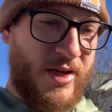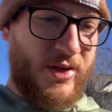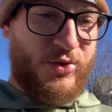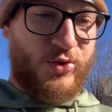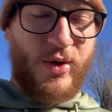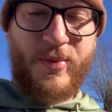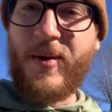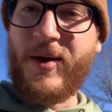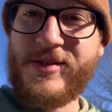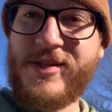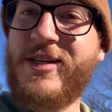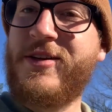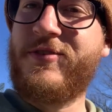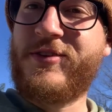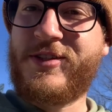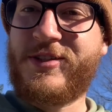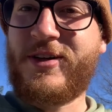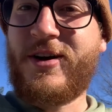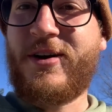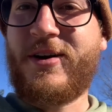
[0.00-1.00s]
trip hasn't even
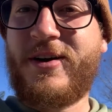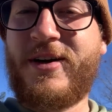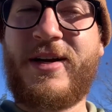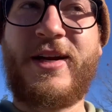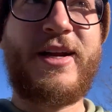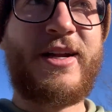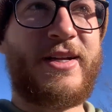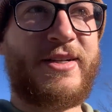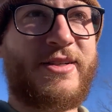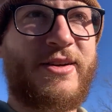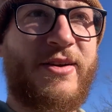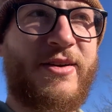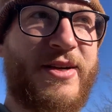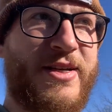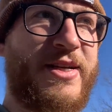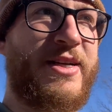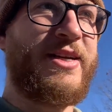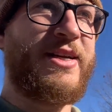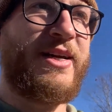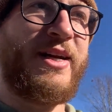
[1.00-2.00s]
started and it's
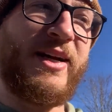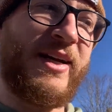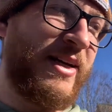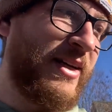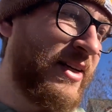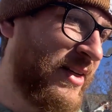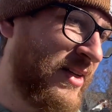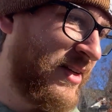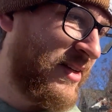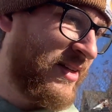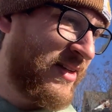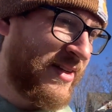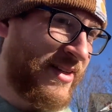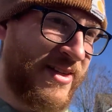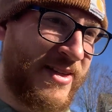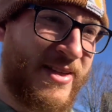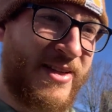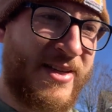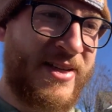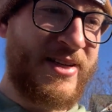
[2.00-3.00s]
already
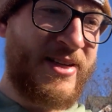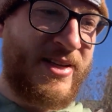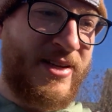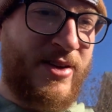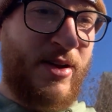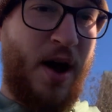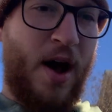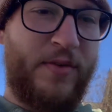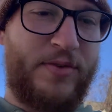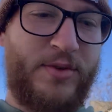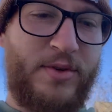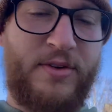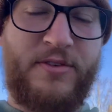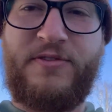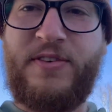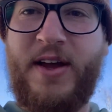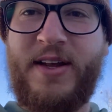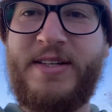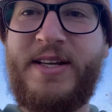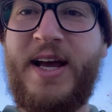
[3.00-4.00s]
off to a
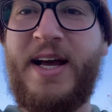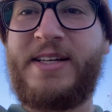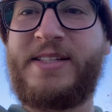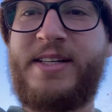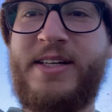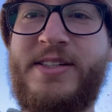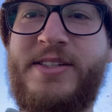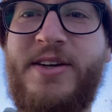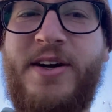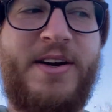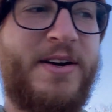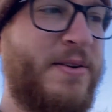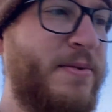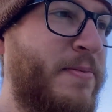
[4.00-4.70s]
fantastic start.